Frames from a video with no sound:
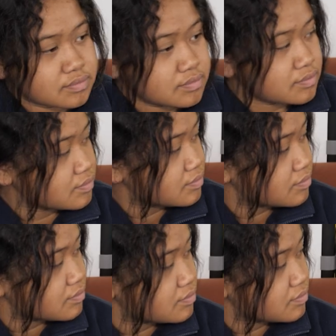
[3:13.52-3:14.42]

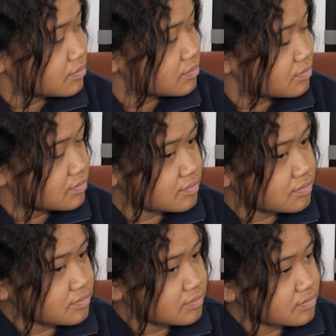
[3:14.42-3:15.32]

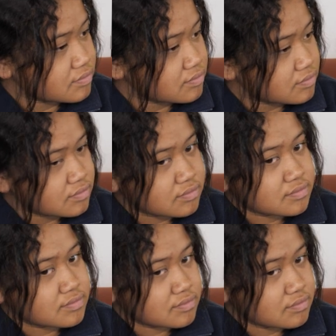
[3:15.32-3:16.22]

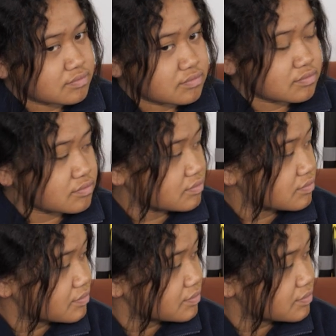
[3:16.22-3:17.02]
The person shown says nothing.